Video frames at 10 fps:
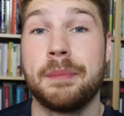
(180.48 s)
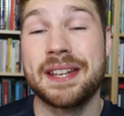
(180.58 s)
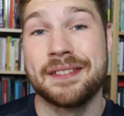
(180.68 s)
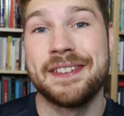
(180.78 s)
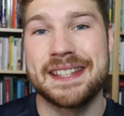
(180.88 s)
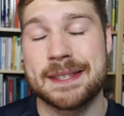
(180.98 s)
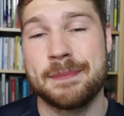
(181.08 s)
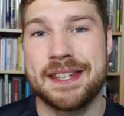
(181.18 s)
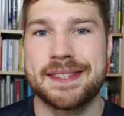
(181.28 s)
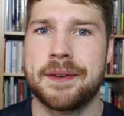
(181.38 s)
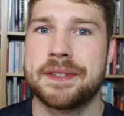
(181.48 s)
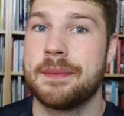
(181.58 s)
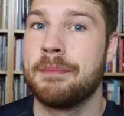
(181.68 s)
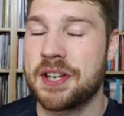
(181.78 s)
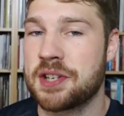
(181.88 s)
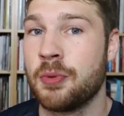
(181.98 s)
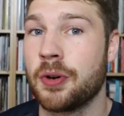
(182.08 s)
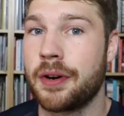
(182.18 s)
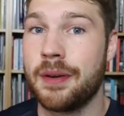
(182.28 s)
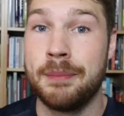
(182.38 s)
But in the fitness space, there's much
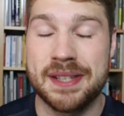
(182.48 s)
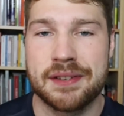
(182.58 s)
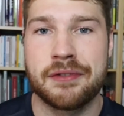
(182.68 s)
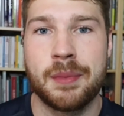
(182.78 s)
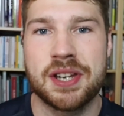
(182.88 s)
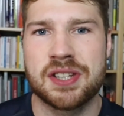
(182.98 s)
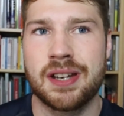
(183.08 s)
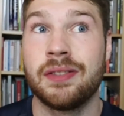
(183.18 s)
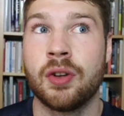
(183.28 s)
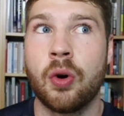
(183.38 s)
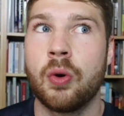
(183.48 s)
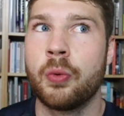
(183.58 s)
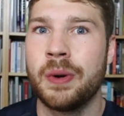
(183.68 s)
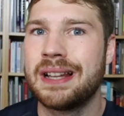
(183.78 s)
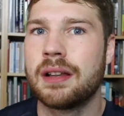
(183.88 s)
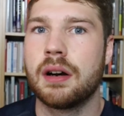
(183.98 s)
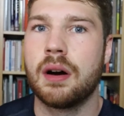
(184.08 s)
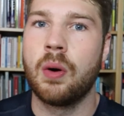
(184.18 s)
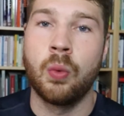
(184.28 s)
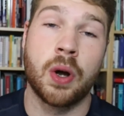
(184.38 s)
more misinformation and no real
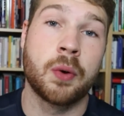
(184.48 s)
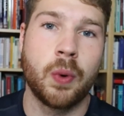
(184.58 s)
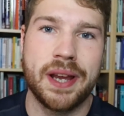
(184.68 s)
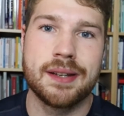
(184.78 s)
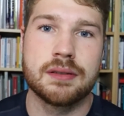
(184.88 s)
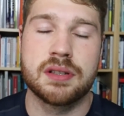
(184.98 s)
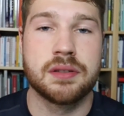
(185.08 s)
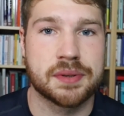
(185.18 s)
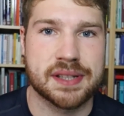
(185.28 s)
one way to do